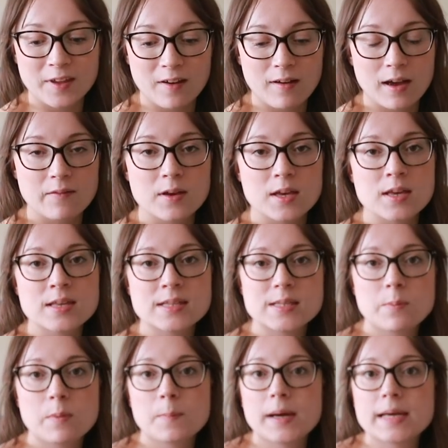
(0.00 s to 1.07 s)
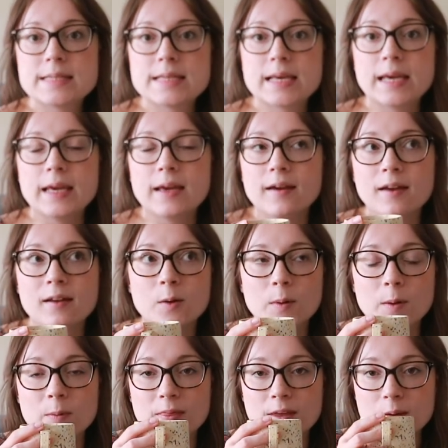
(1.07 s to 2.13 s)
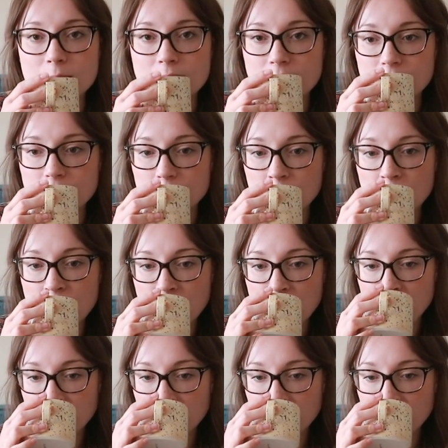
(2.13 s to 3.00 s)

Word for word: I'll have a sip of my tea and I won't think about that anymore.